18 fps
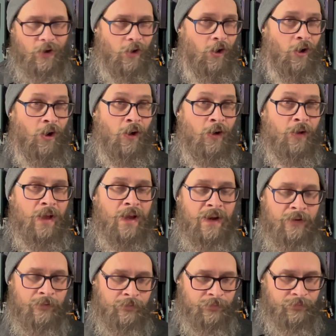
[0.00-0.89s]
all
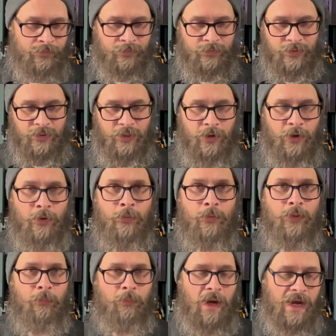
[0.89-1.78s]
have,
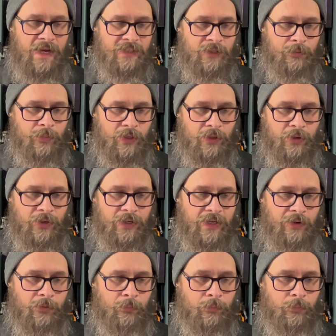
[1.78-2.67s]
the
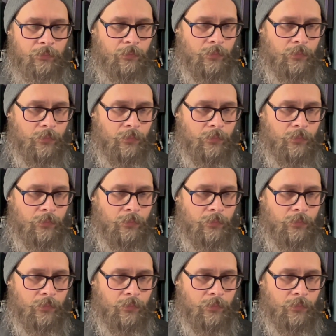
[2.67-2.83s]
possibility of